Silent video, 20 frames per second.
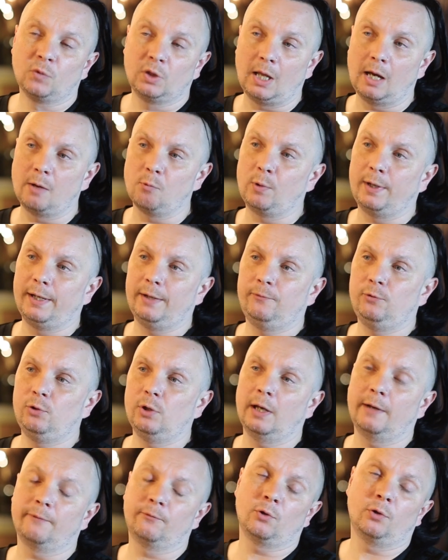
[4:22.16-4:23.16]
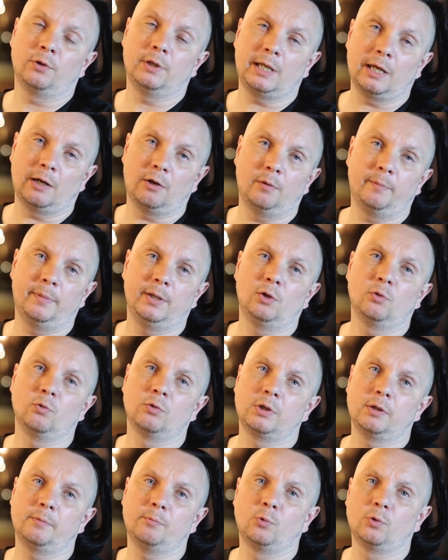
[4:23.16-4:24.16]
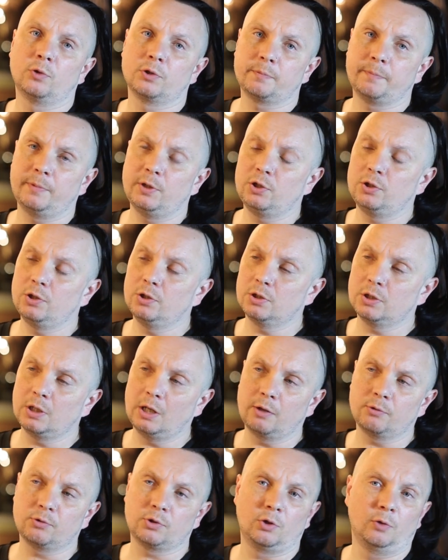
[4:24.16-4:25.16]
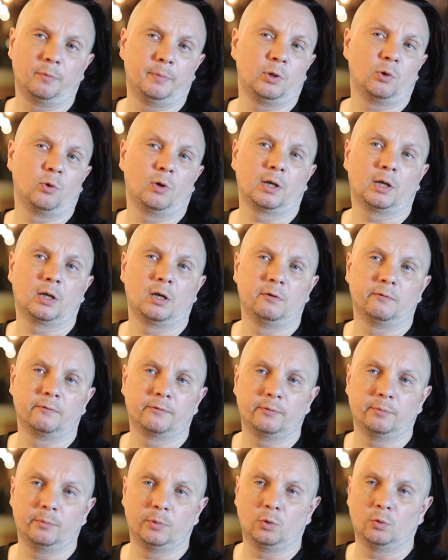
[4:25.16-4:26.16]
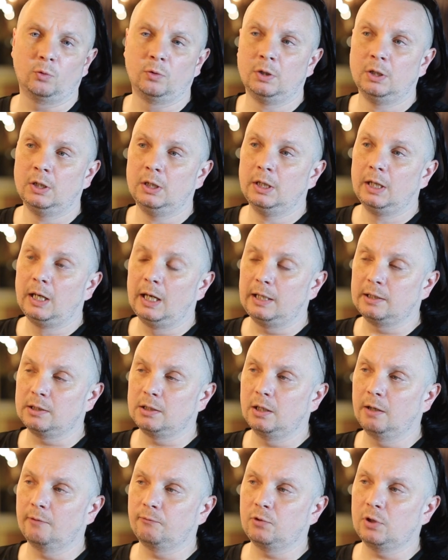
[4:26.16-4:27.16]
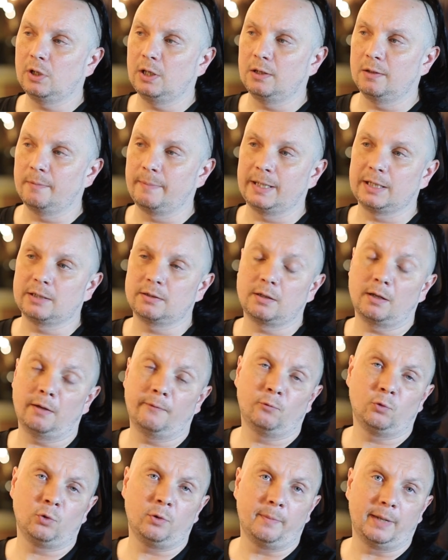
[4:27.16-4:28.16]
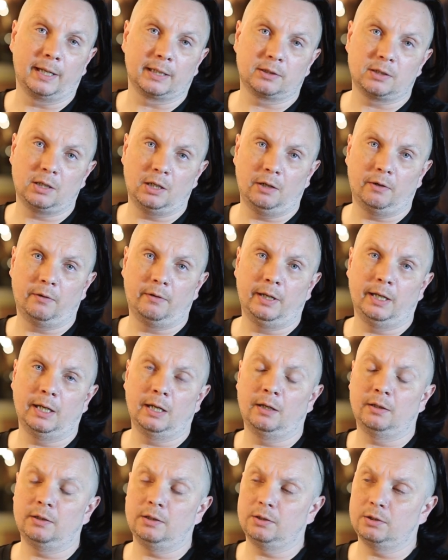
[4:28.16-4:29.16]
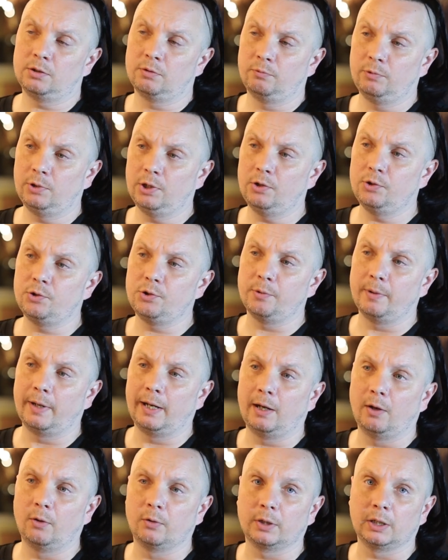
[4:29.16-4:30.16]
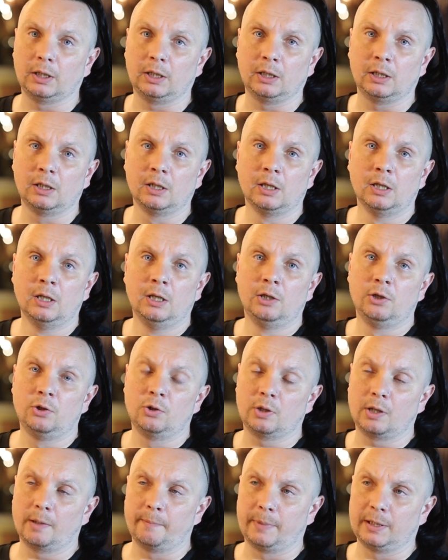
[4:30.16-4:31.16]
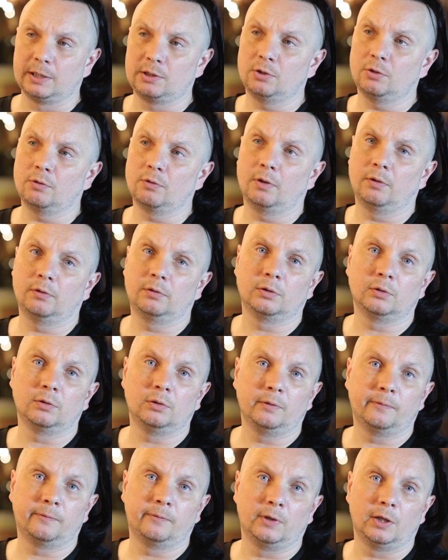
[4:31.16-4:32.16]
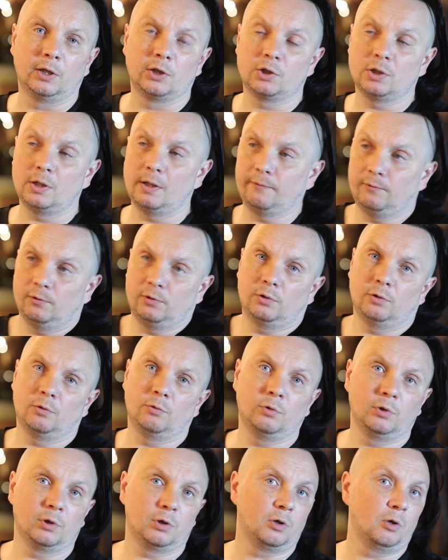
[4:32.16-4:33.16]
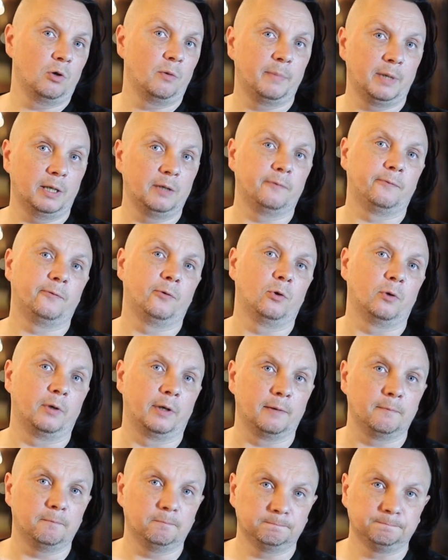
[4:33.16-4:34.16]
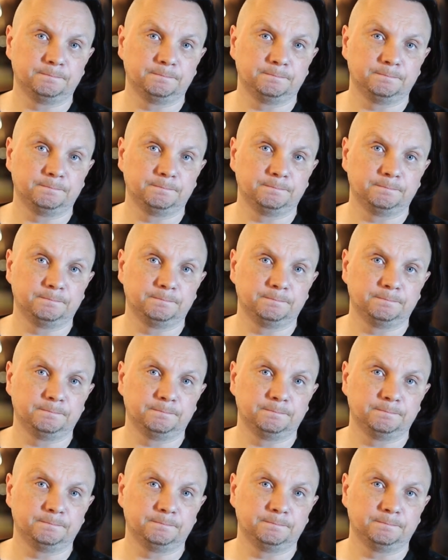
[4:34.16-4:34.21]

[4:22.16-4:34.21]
That way, if you have got any Caribbean or deep water species, they'll still be quite comfortable. It's enough to get the best out of all your bacteria, to reduce your algae, you get better growth on your fish, and everything will look a lot better for it.